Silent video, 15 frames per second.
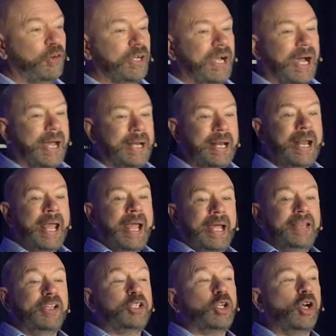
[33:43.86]
for God.
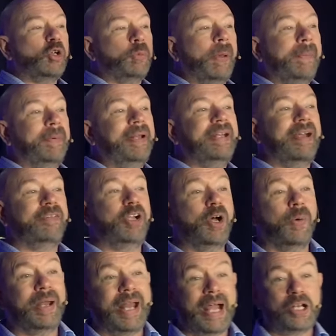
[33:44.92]
And the church people will never know
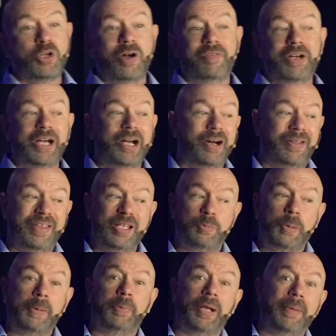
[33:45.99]
what I do over here. And these
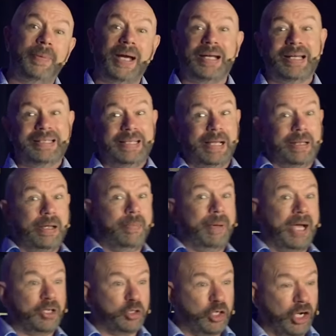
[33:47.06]
people, I'm not going to tell them
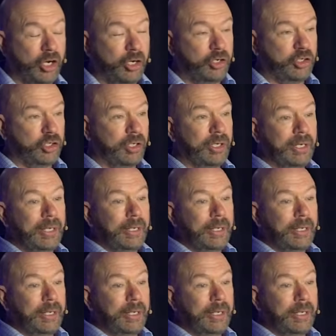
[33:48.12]
about church.